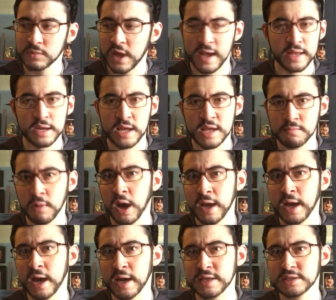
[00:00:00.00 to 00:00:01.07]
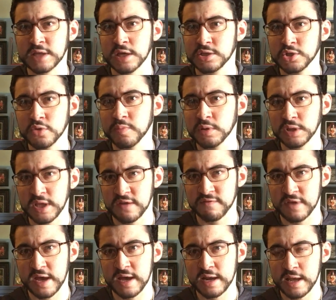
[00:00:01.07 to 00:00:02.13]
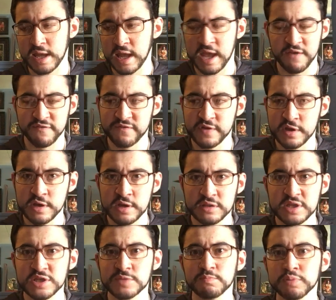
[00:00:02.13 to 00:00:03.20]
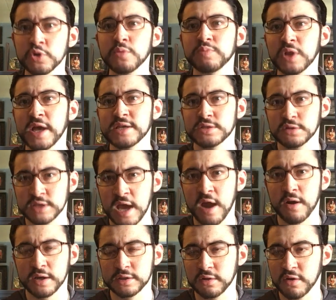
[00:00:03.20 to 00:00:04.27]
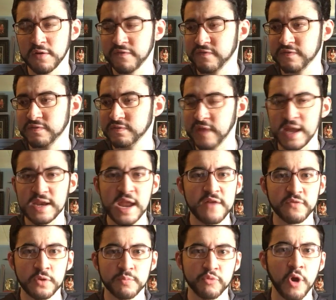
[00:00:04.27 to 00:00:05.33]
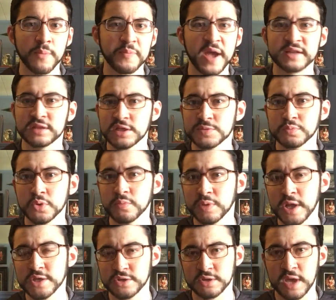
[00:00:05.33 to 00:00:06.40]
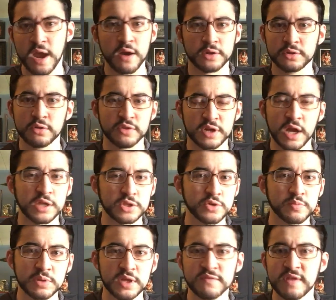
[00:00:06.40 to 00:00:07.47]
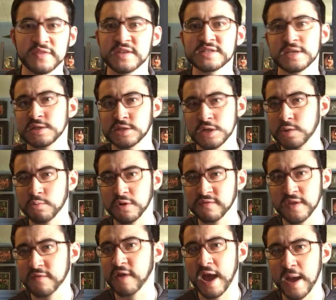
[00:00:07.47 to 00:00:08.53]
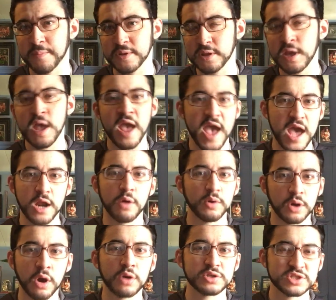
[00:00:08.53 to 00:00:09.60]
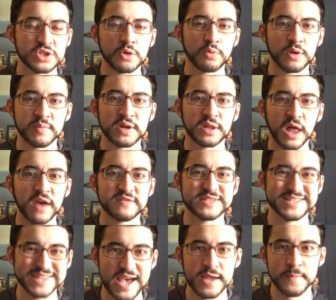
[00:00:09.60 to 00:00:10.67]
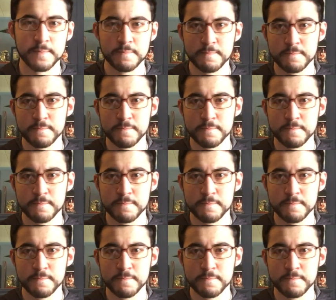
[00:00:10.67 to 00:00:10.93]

And in my eyes, I do believe that if this Blue Blazer character, if they never brought back this Blue Blazer character, then I do believe that this incident would have never happened and Owen Hart still would have been alive today.